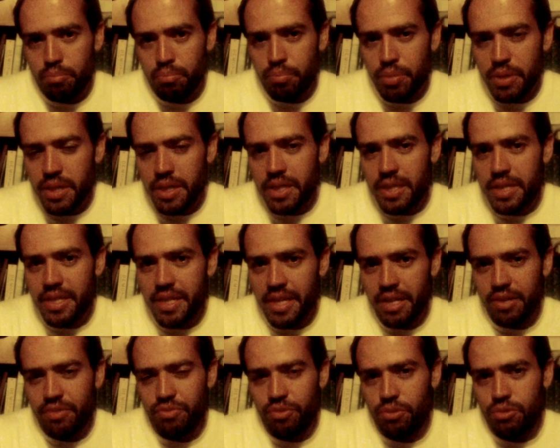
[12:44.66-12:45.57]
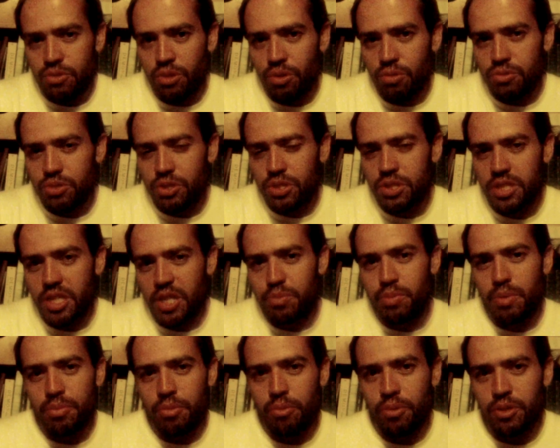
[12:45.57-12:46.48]
be careful. Don't just
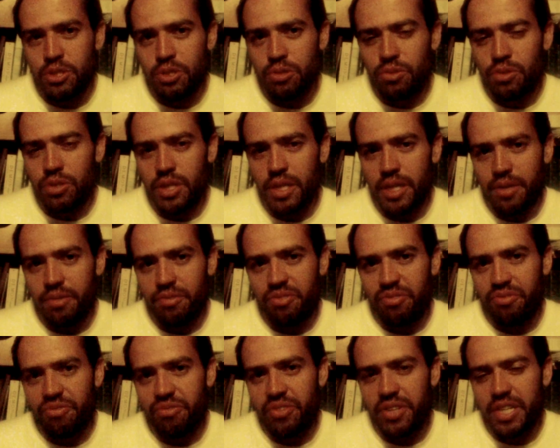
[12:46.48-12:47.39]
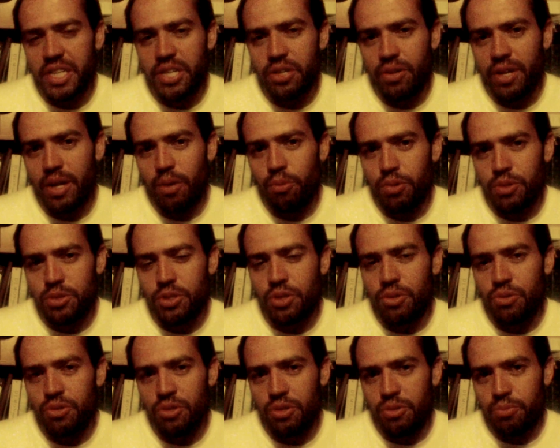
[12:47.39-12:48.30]
tell people what you think. Figure out what's
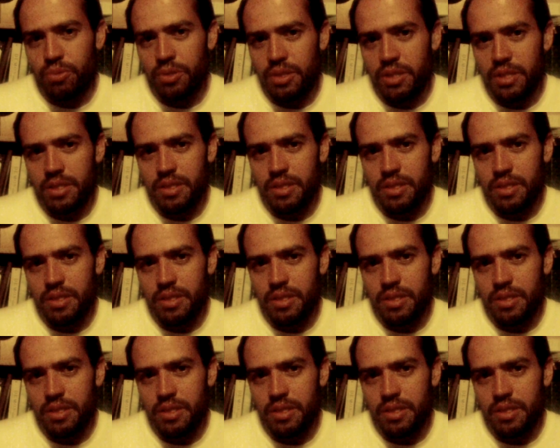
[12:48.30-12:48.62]
going on with